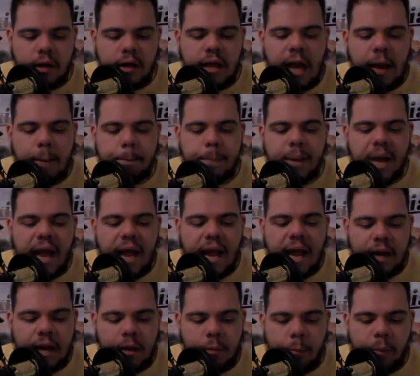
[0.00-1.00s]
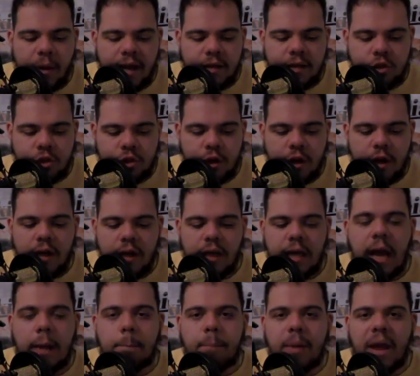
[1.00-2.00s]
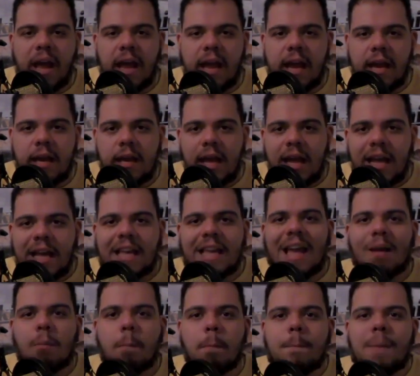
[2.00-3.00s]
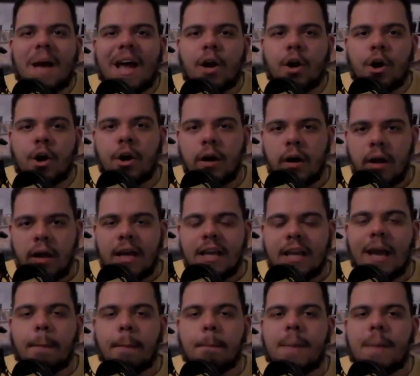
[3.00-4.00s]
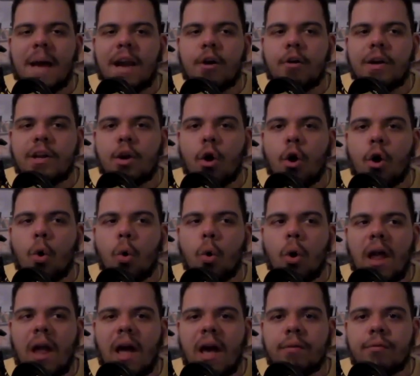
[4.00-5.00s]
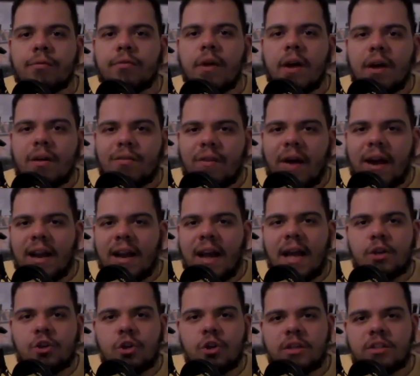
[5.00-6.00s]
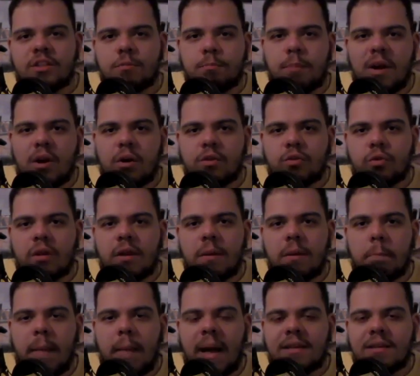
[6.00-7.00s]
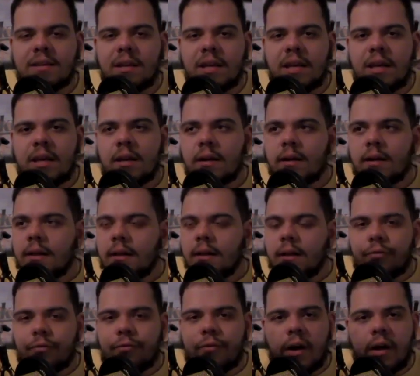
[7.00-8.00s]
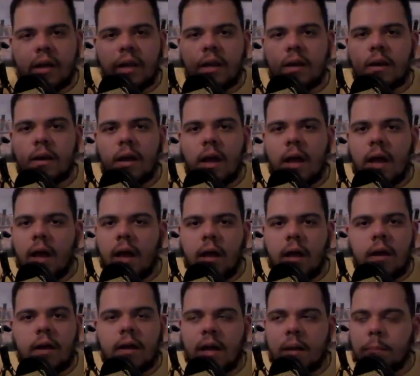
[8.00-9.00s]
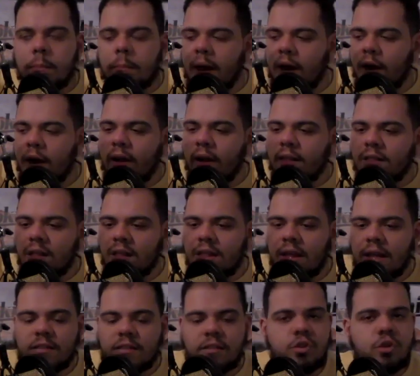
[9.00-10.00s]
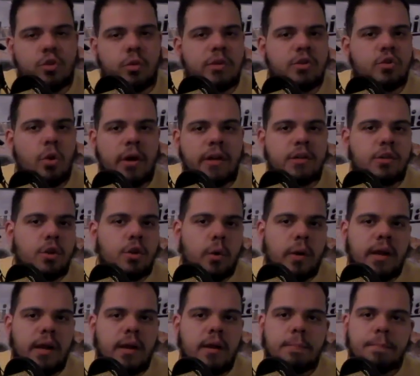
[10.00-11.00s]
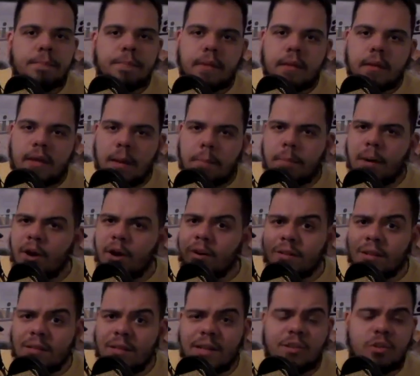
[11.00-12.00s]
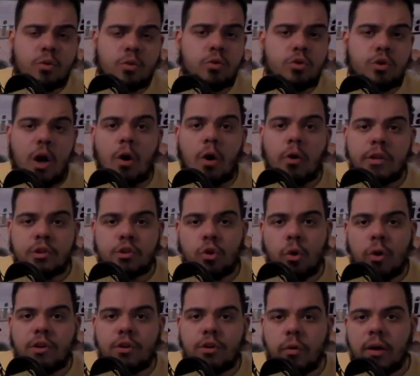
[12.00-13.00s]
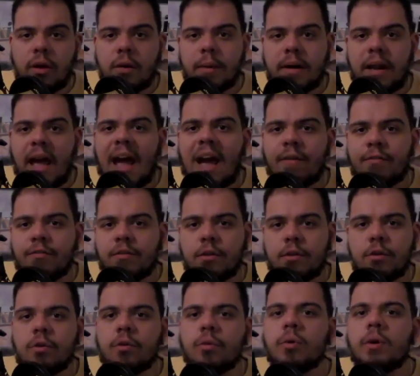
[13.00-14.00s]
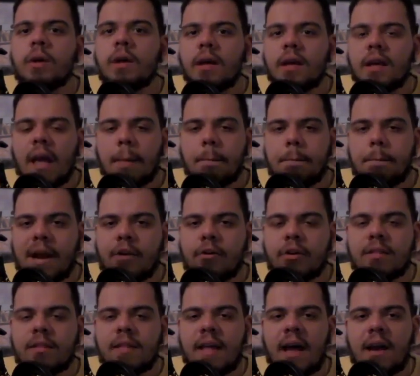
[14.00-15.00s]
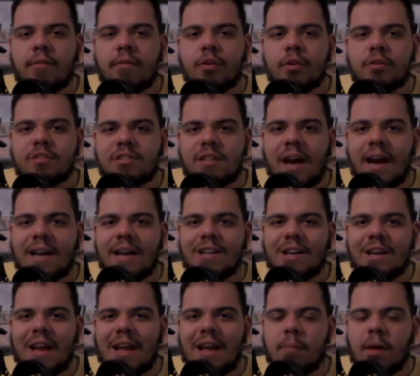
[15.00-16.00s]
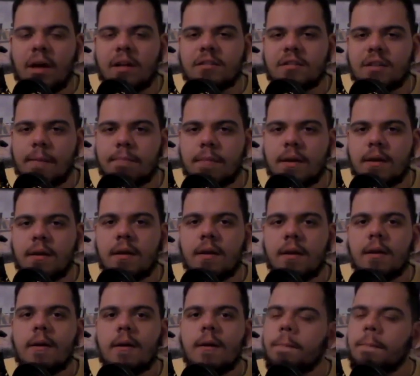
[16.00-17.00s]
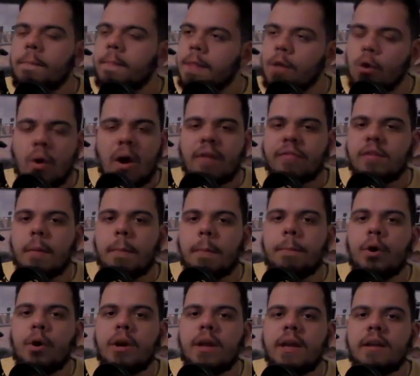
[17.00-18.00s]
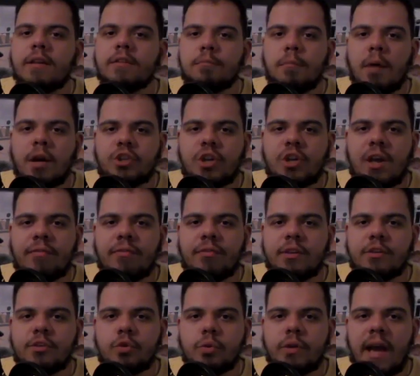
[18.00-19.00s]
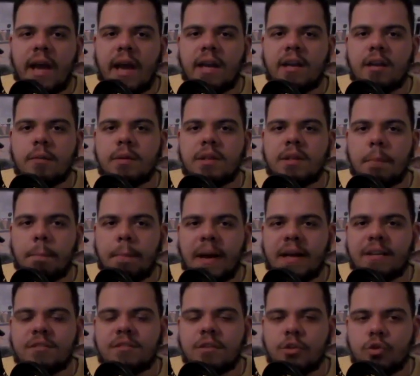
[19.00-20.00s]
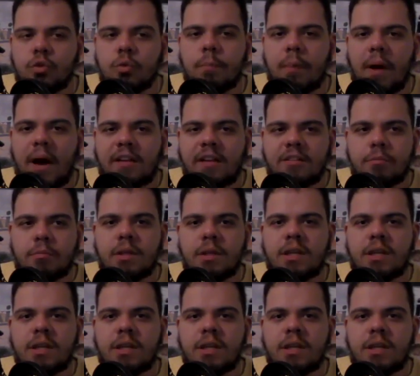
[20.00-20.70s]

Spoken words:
Get paid, bitch. Get paid. Get better. Get better in your whole life. Financially, spiritually, mentally. Fucking get better at the things that you enjoy doing. Get better at the things you don't enjoy doing but have to do. Get better at that. If you're signing your name on something, you have to put in as much effort as you can to be the best that you possibly